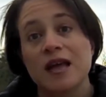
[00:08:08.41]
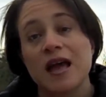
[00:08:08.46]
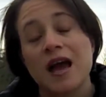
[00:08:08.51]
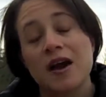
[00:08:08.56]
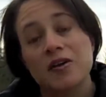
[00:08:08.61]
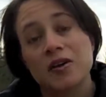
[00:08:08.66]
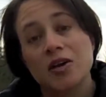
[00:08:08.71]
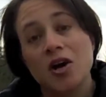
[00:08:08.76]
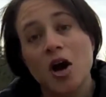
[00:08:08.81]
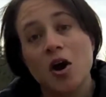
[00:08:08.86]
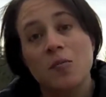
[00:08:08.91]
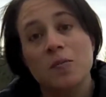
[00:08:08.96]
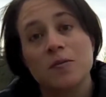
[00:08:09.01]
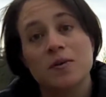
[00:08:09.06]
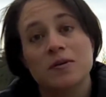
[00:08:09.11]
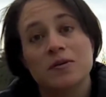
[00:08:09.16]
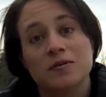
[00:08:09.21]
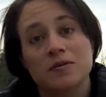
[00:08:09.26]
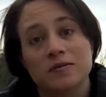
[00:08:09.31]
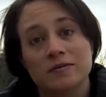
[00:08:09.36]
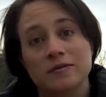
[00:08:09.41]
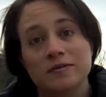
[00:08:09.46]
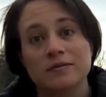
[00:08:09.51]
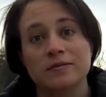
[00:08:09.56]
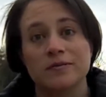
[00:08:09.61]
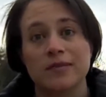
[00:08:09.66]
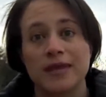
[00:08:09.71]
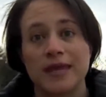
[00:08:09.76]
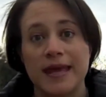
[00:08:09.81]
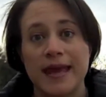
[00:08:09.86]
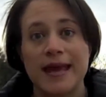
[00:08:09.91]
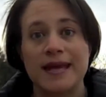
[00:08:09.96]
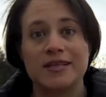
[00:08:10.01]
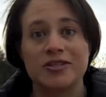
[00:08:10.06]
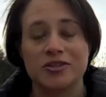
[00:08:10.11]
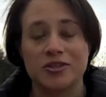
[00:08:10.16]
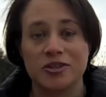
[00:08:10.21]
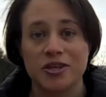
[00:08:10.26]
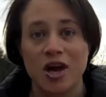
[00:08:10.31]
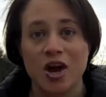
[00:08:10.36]
how to cope with the
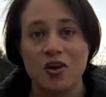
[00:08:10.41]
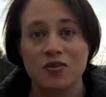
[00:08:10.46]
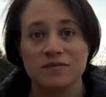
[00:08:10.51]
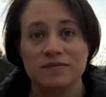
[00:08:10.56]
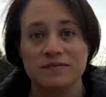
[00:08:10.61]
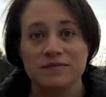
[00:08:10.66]
answer no.